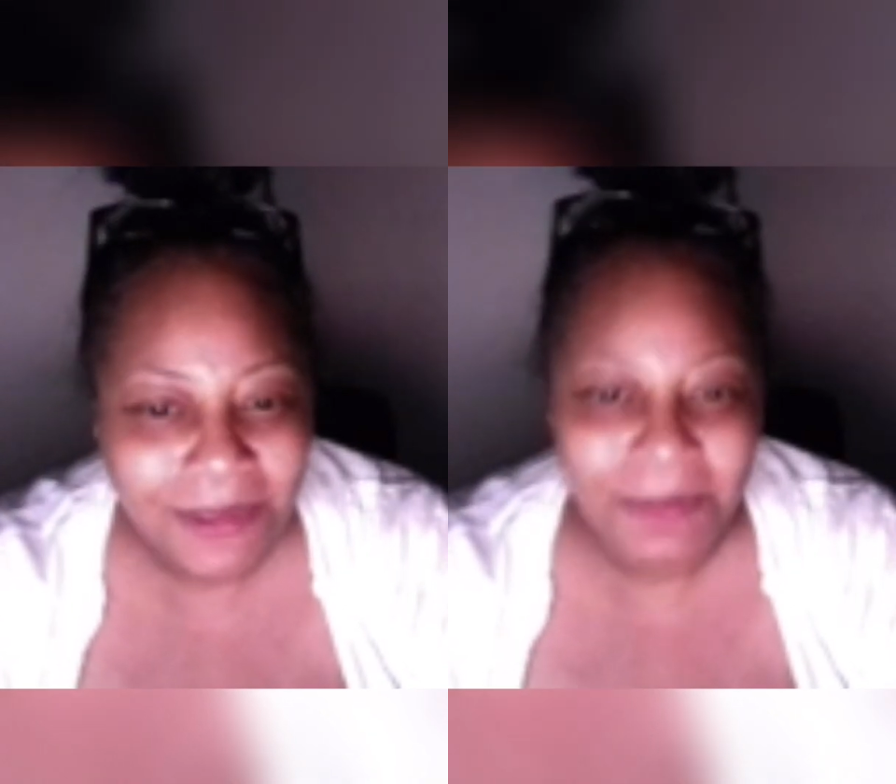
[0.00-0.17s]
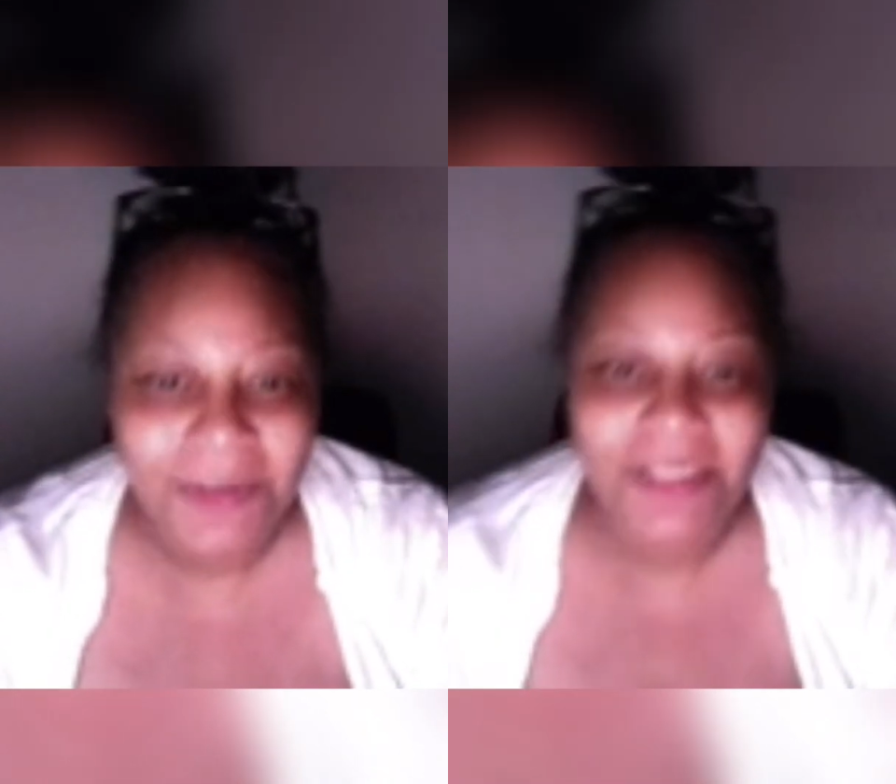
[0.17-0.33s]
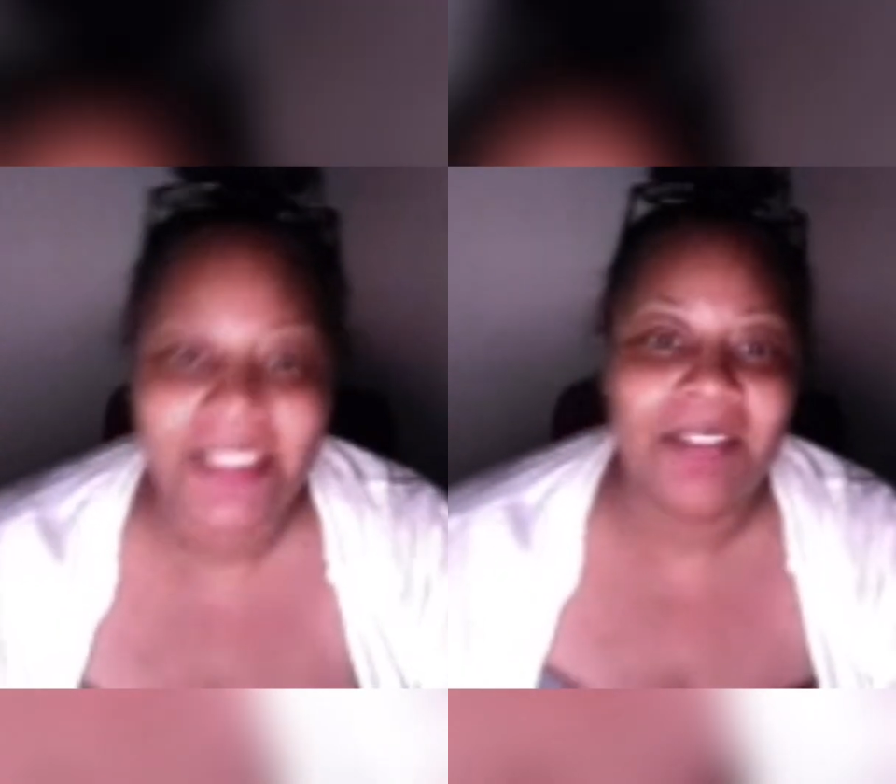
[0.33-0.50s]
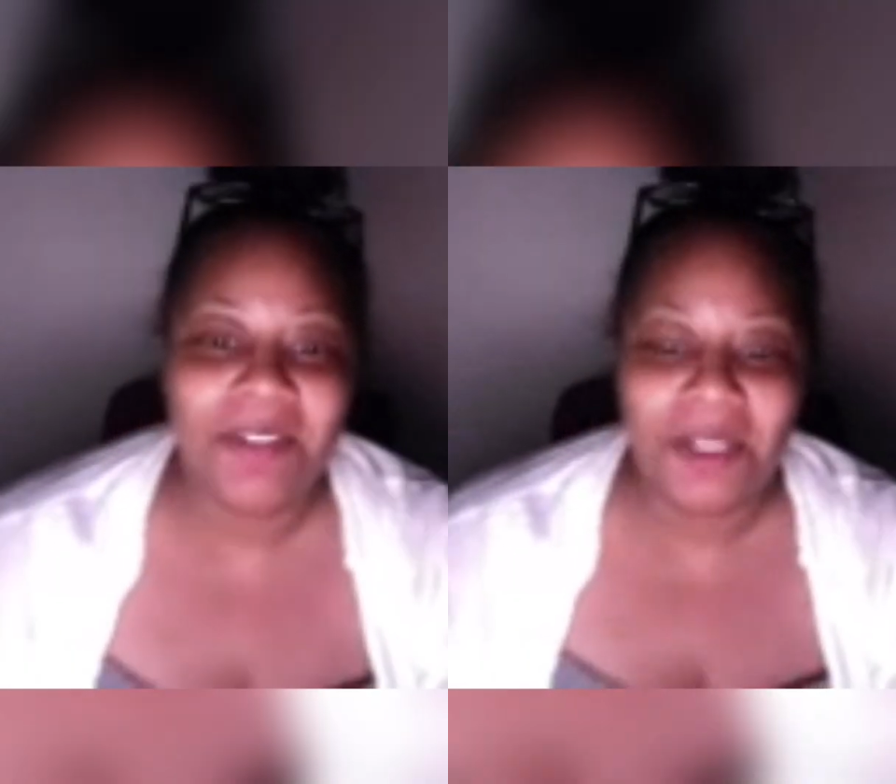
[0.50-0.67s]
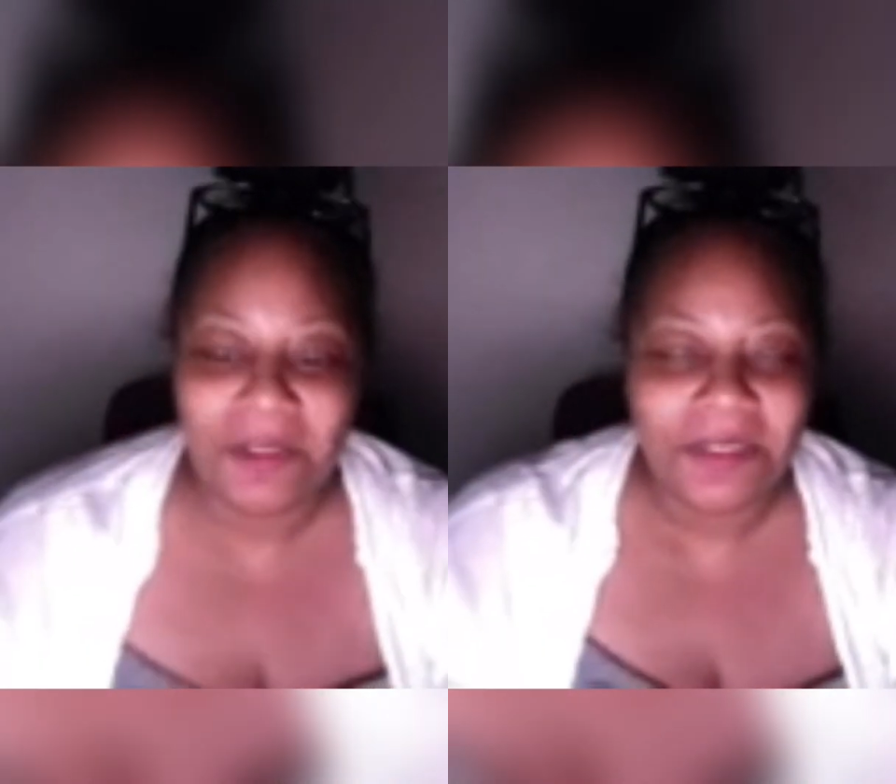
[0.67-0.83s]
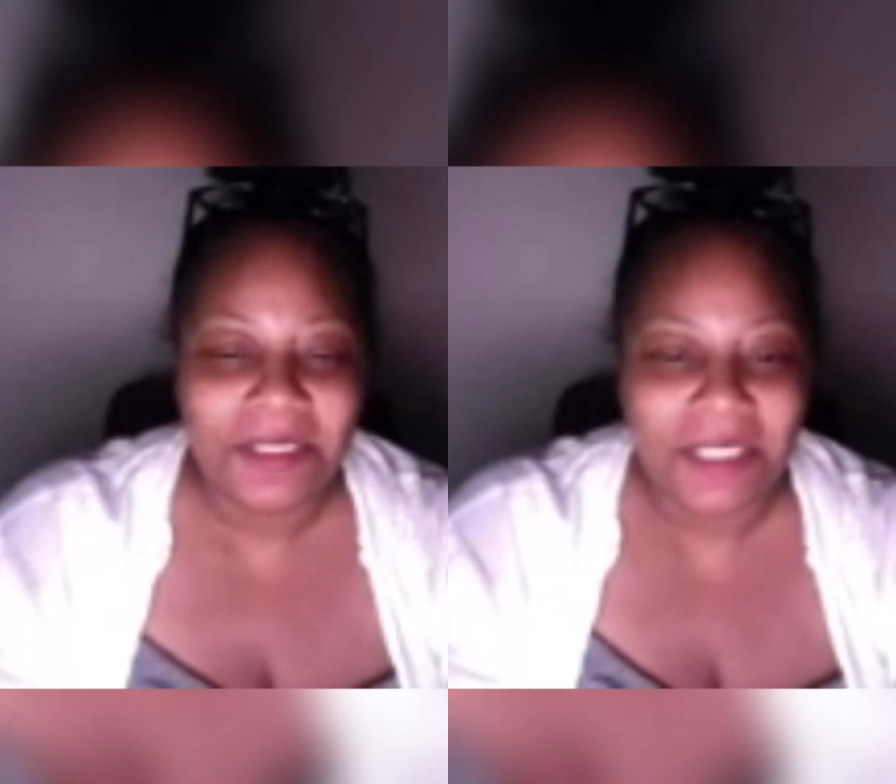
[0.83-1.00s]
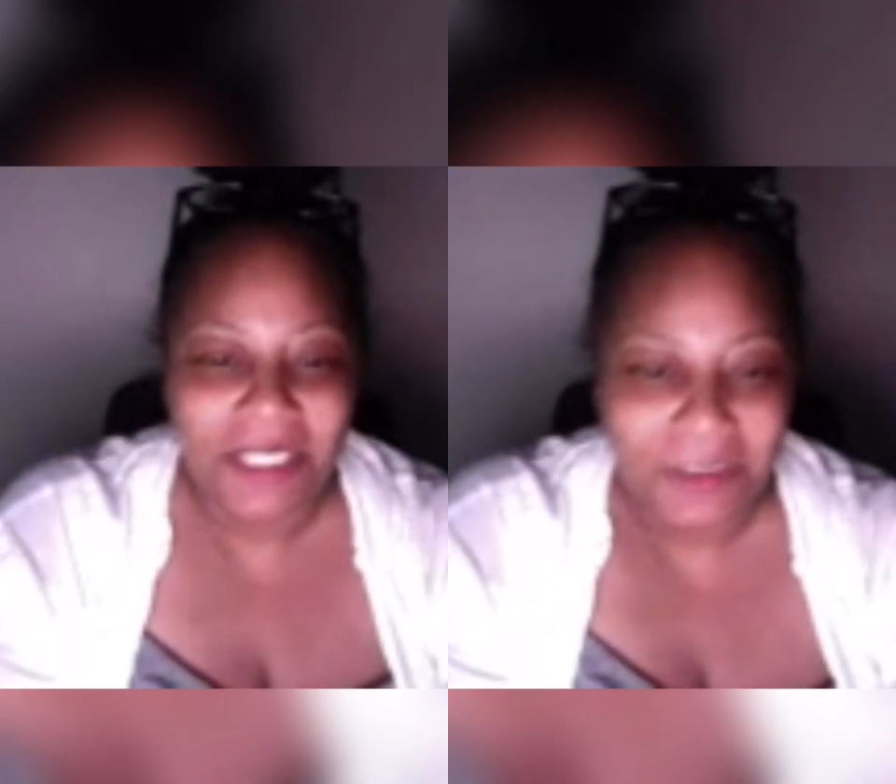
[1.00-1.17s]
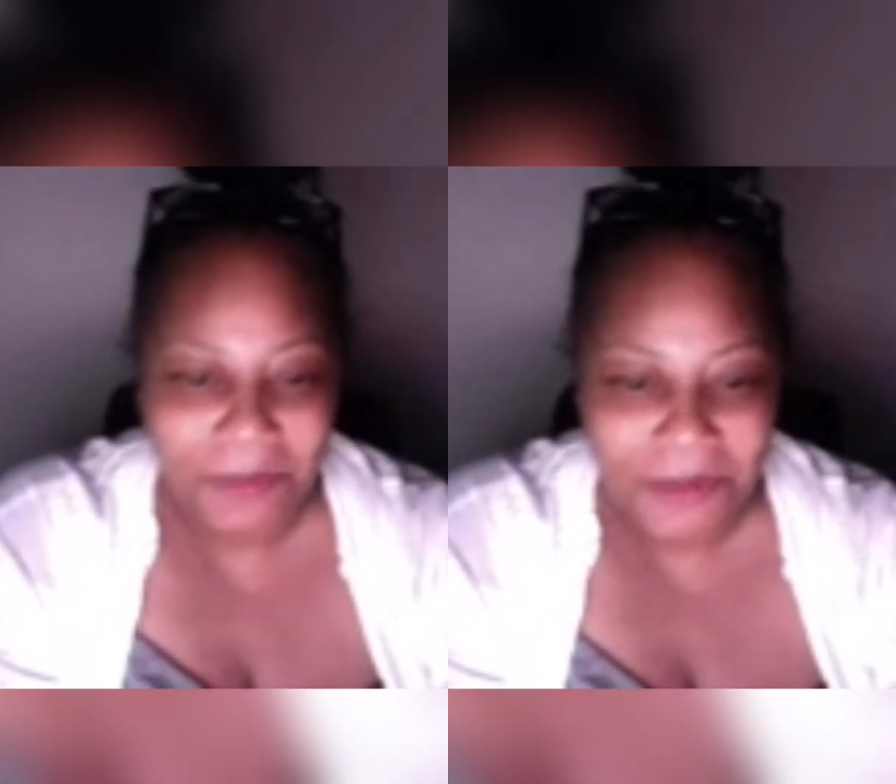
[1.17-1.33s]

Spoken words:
are supposed to have everything.